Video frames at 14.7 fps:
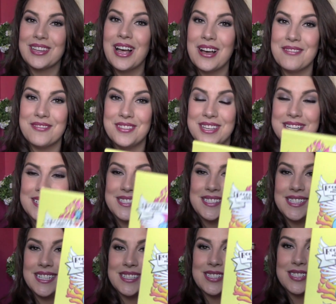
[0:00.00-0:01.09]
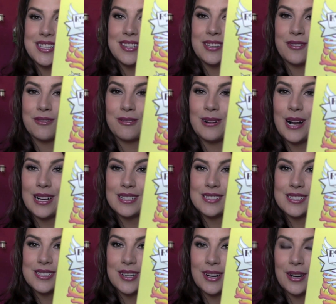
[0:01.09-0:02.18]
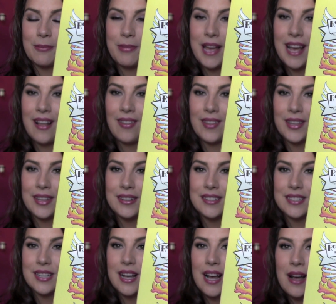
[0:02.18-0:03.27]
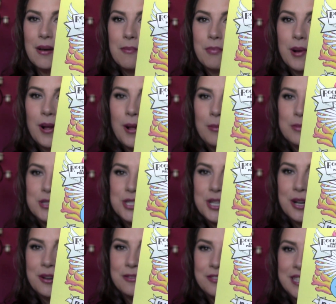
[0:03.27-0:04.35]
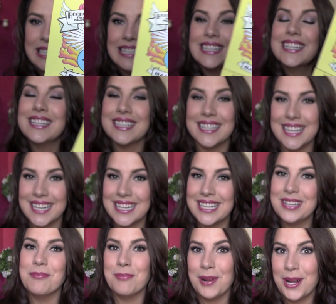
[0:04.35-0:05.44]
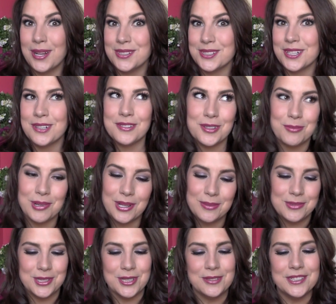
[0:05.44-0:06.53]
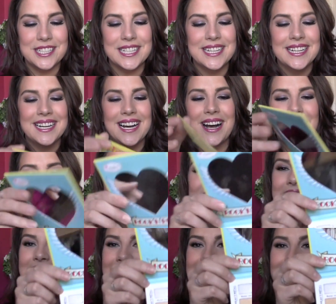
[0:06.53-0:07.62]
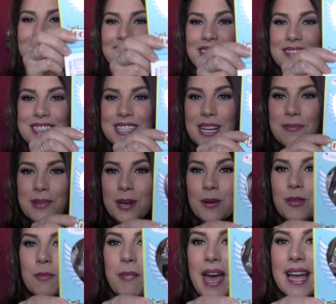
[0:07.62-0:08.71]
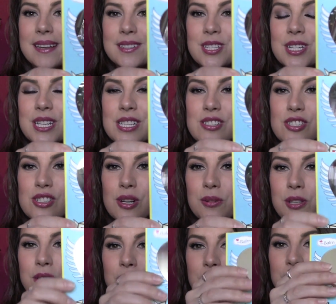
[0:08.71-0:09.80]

Love this. It's the Rock Star palette, uh, Balm Jovi. Get it? Bon Jovi, Balm Jovi. Um, and you lift it up here. The packaging is so cute.